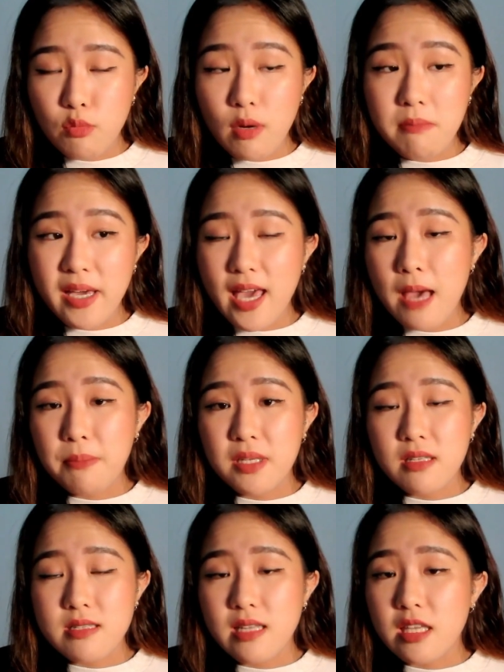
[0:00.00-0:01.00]
what might happen
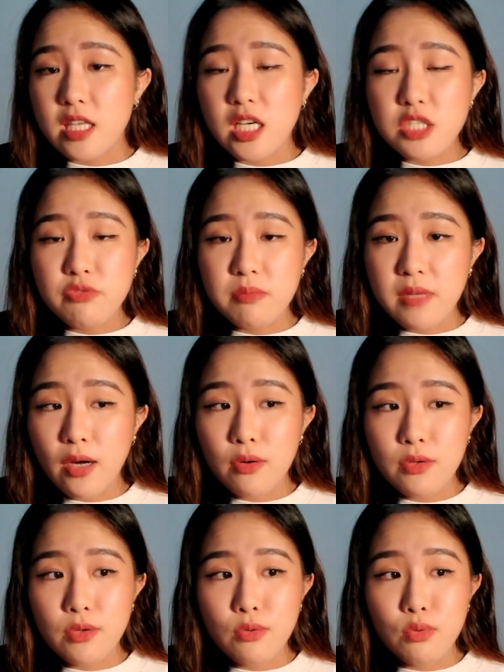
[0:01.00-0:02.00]
is that years from now,
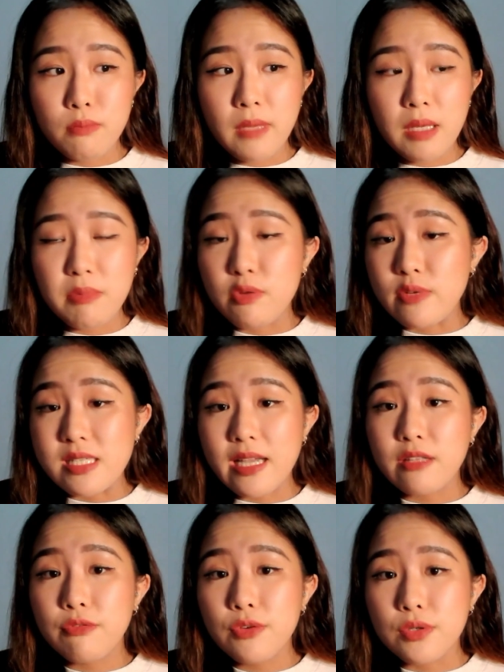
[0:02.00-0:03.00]
you may be
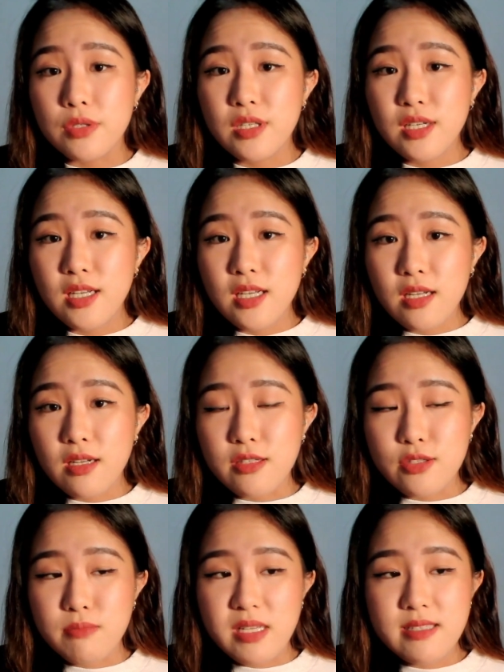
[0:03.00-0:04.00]
resentful
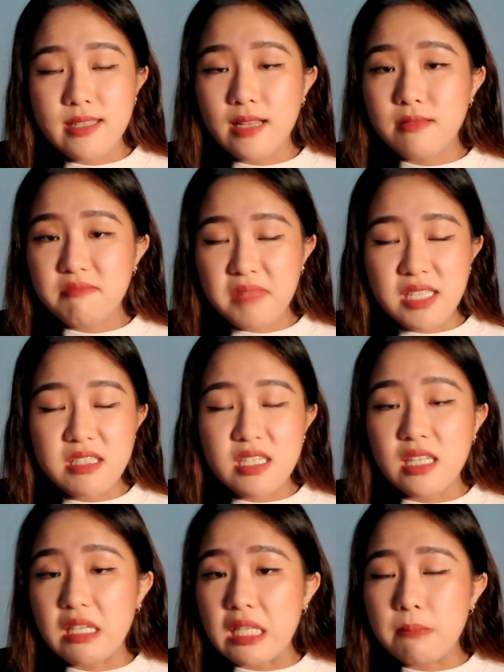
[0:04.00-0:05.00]
because you might start
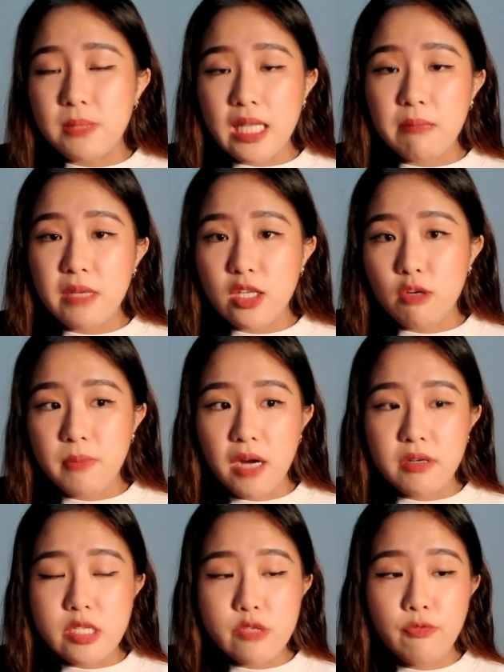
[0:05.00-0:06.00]
internally blaming your
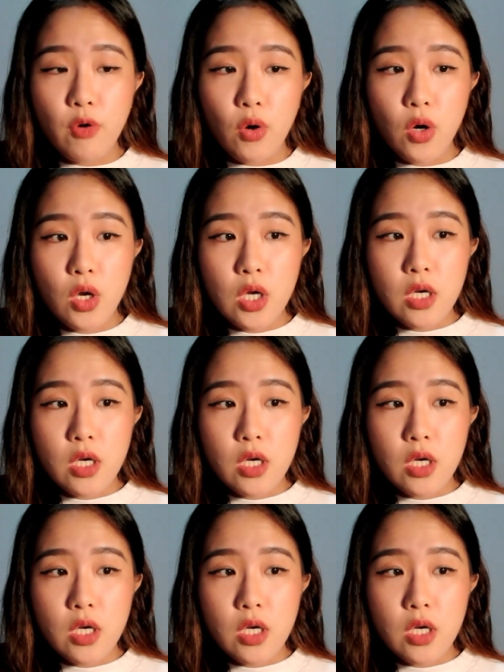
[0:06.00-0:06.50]
parents for